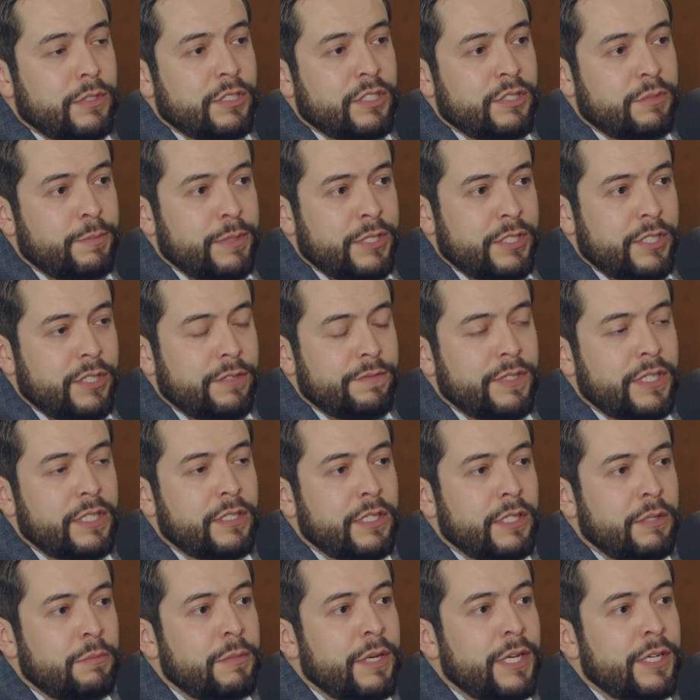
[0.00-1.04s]

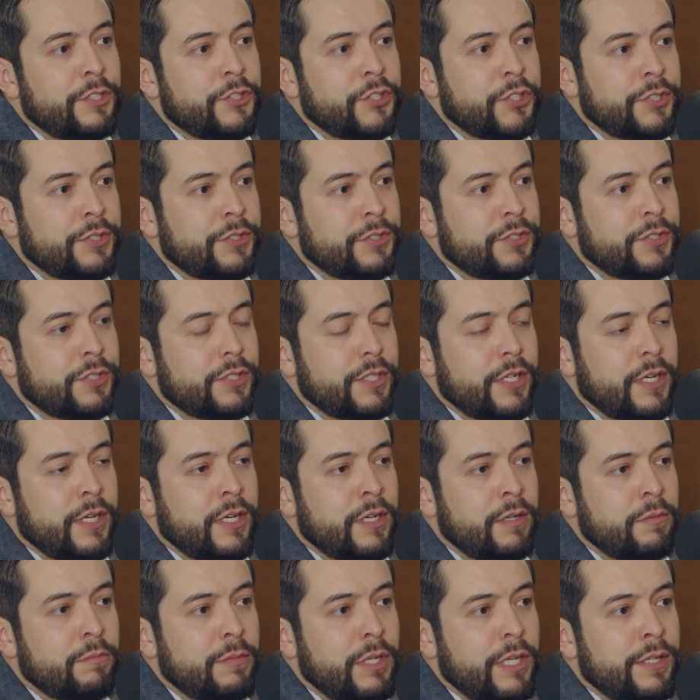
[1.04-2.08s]
specifically majors
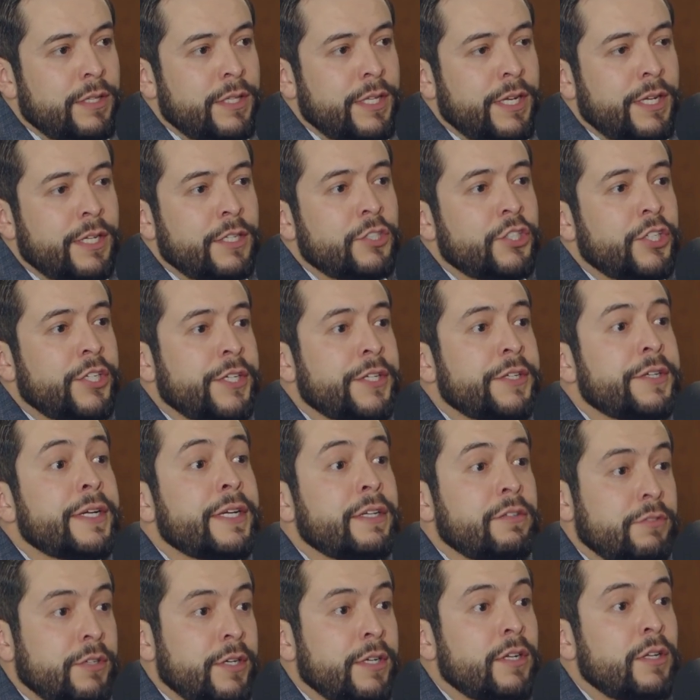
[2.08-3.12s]
in the
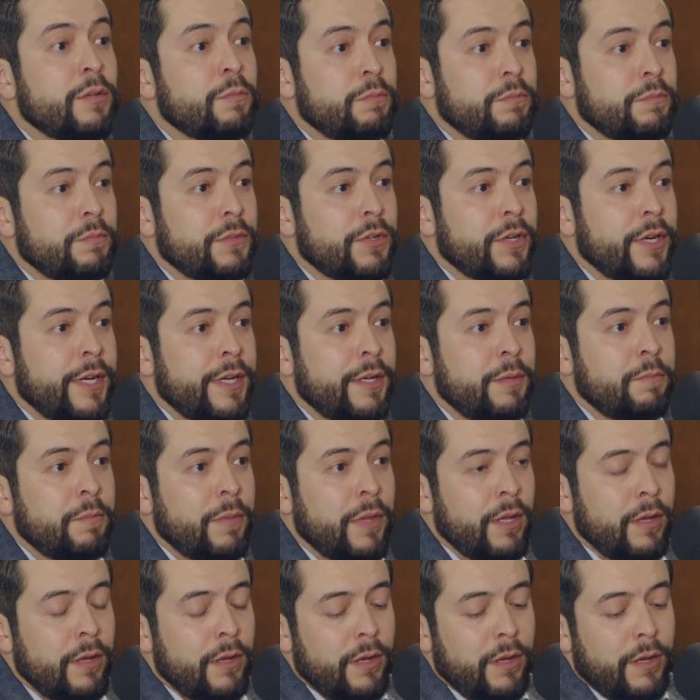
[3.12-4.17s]
engineering realm, right?
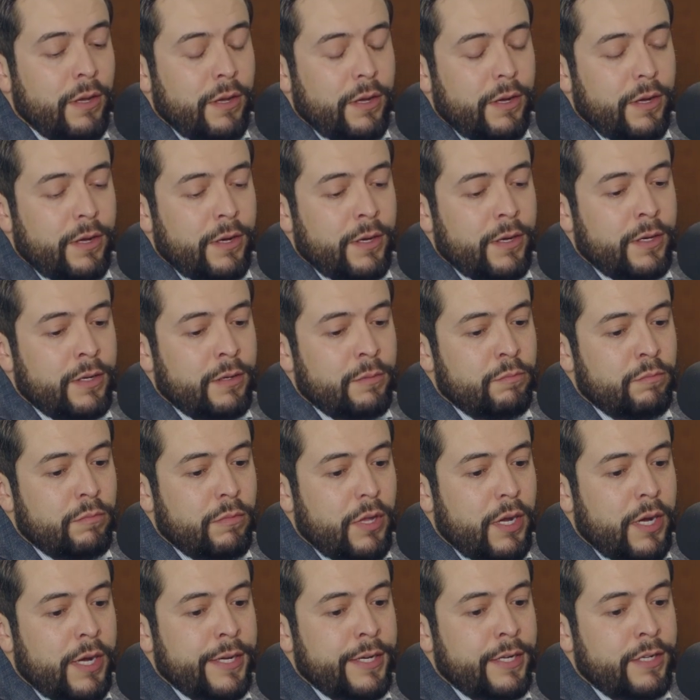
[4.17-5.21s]

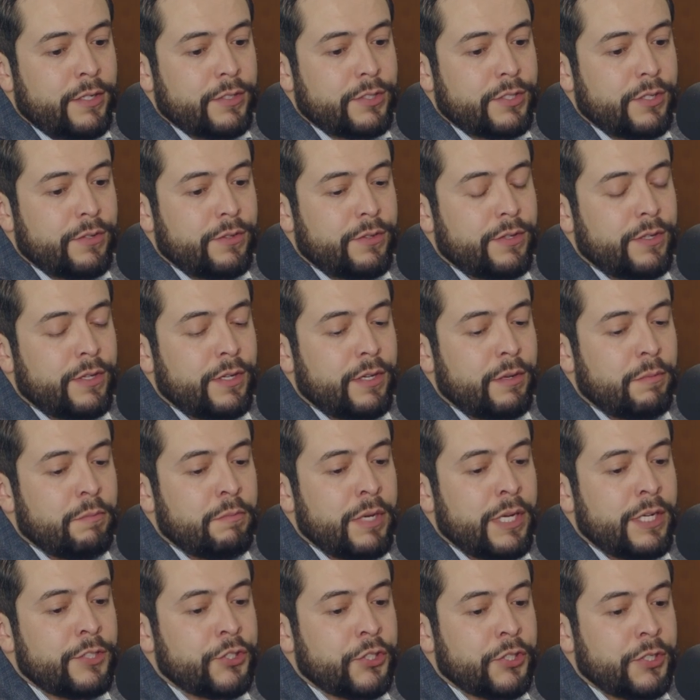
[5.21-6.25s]
I also think a
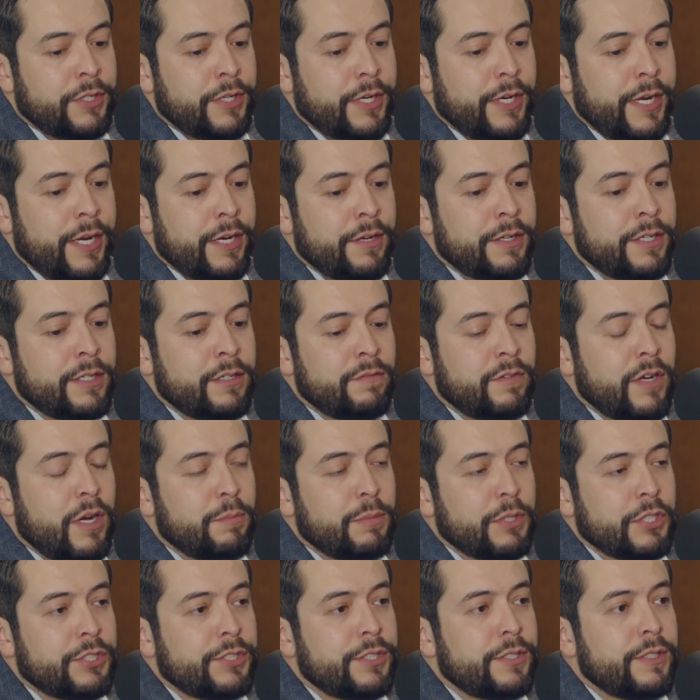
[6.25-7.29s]
major area of
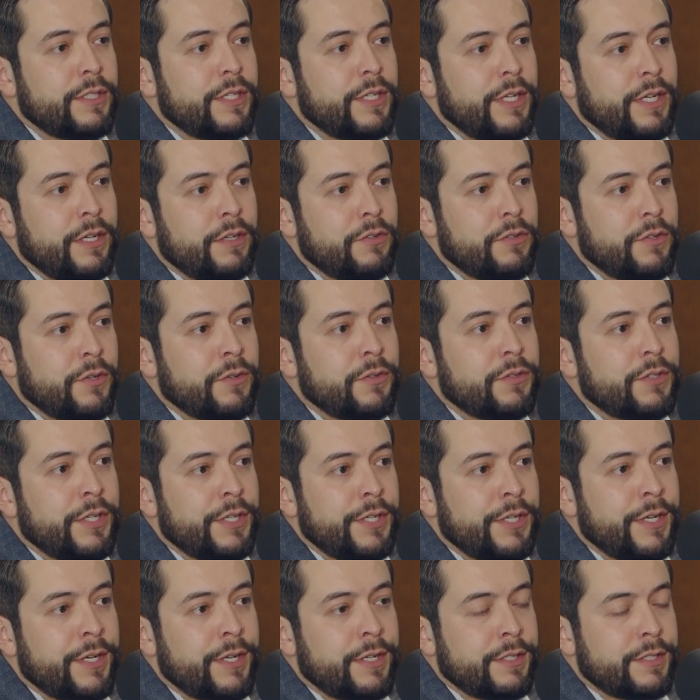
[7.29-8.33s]
opportunity and growth
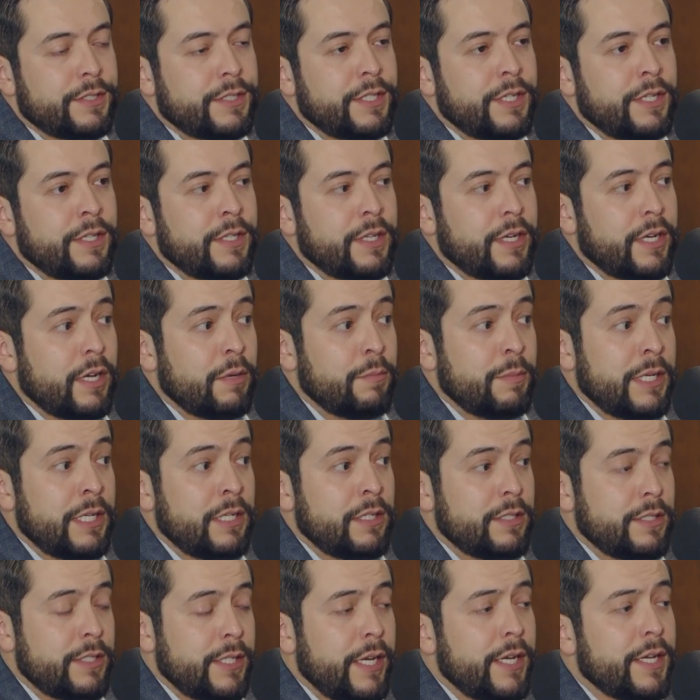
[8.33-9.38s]
that you're going to see in the
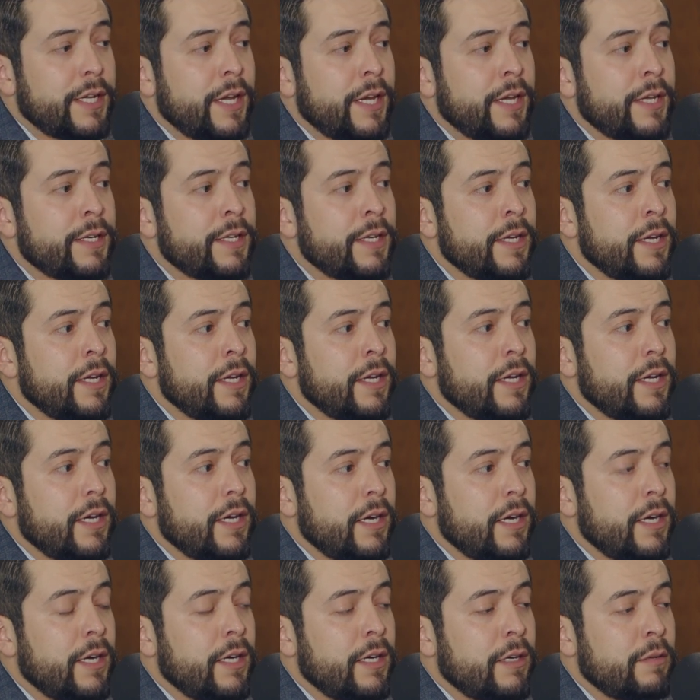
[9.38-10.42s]
coming decade,
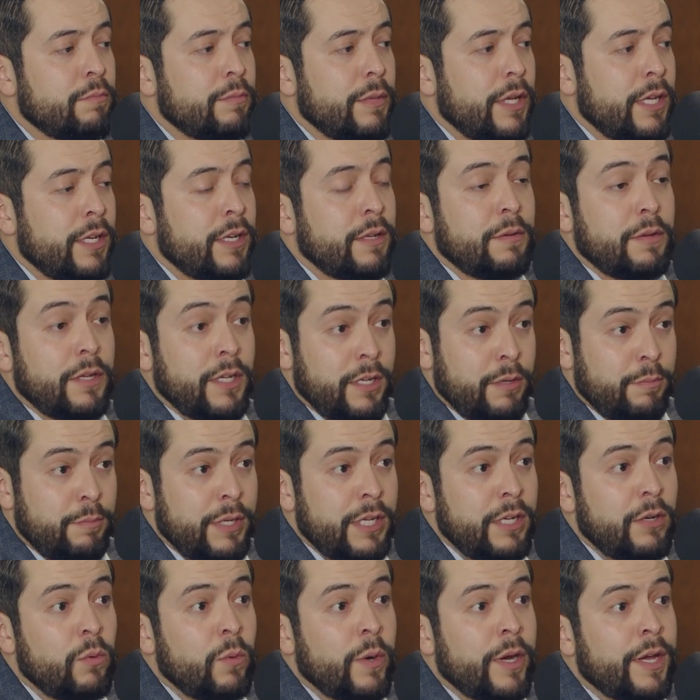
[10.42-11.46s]
in a
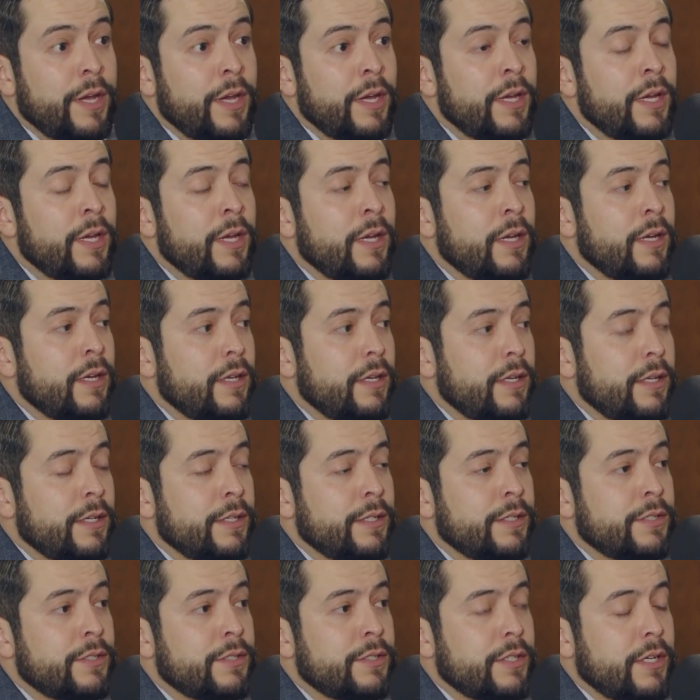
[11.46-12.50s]
big way,
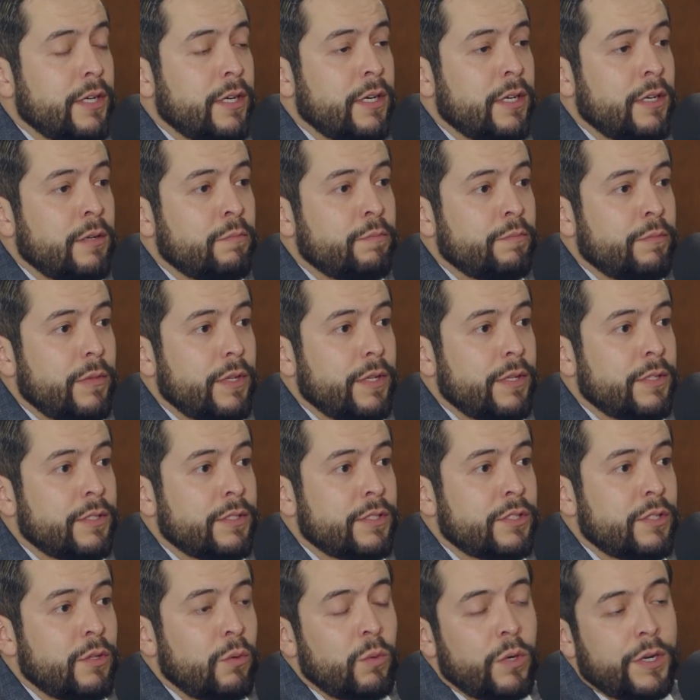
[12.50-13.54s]
is
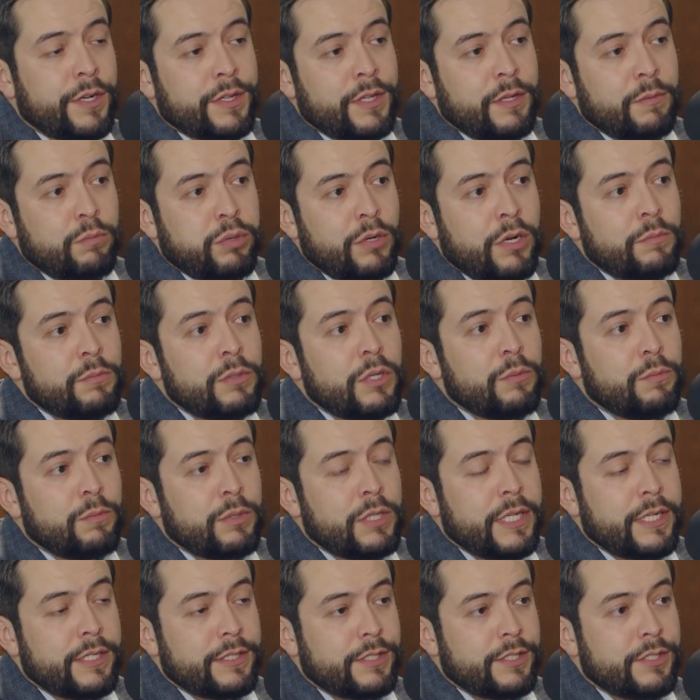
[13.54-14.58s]
the work that
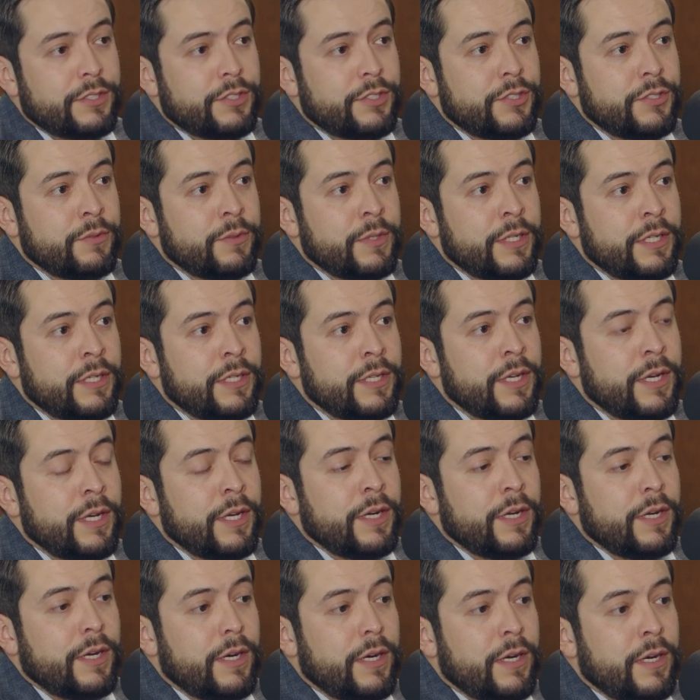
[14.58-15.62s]
Pueblo-Plex is doing
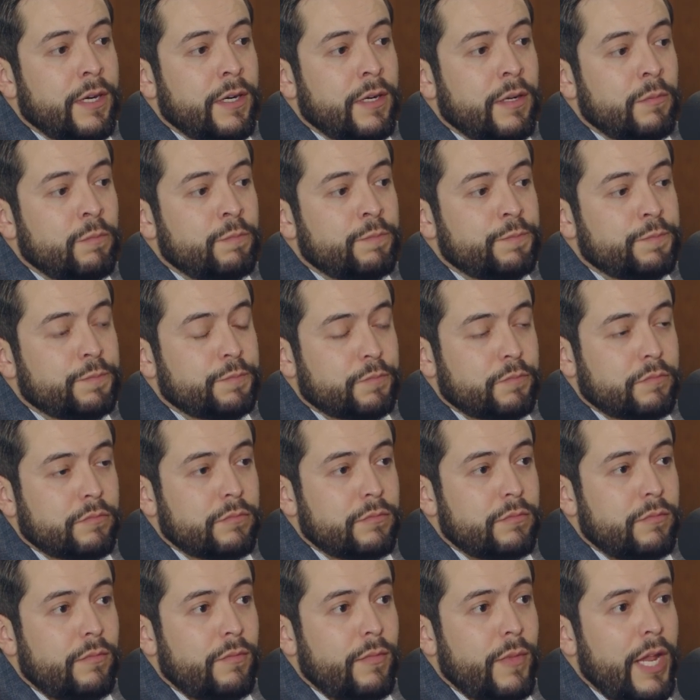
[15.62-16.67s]

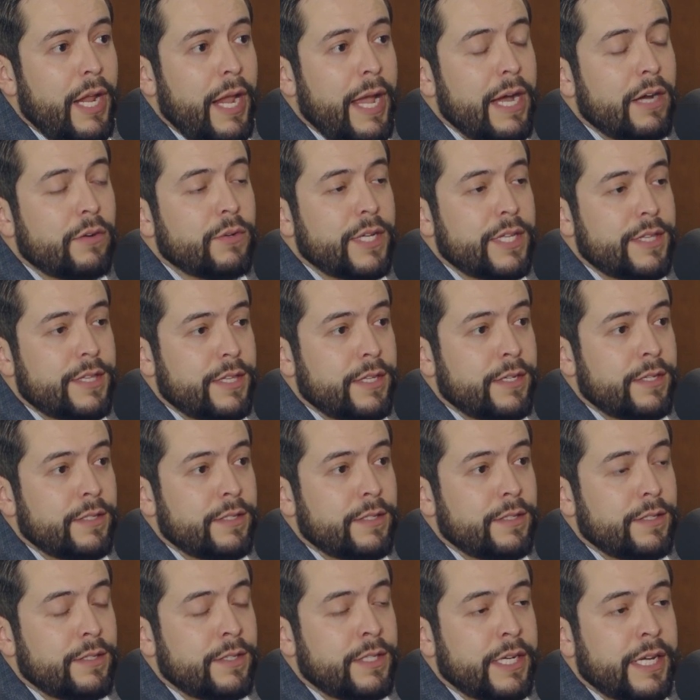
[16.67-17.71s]
out at
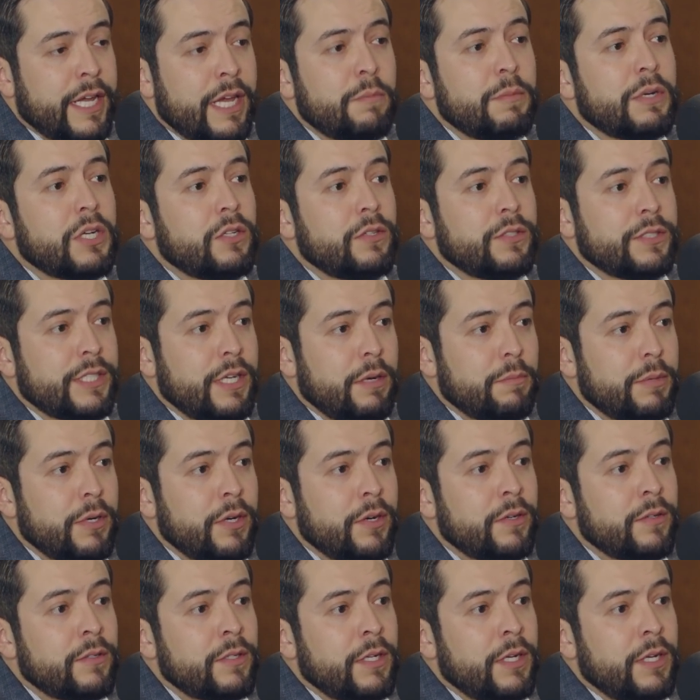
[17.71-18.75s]
the chemical
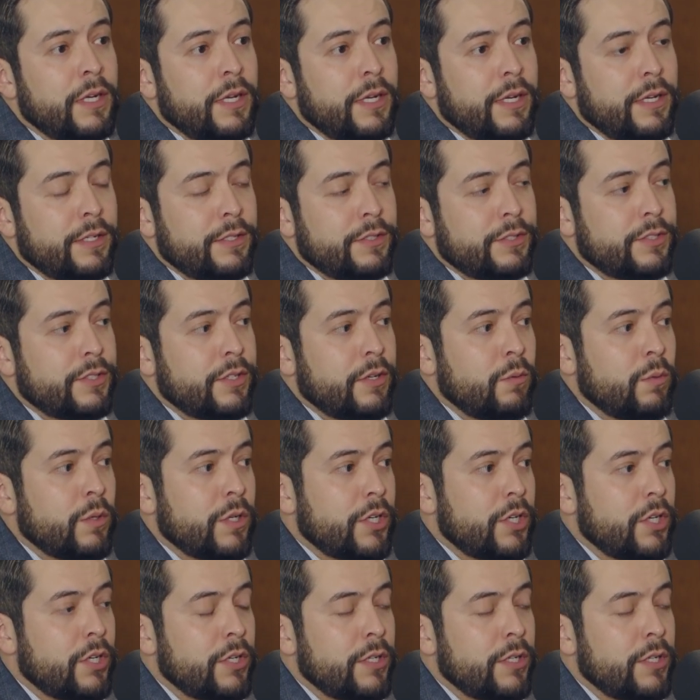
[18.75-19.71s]
depot. And so we're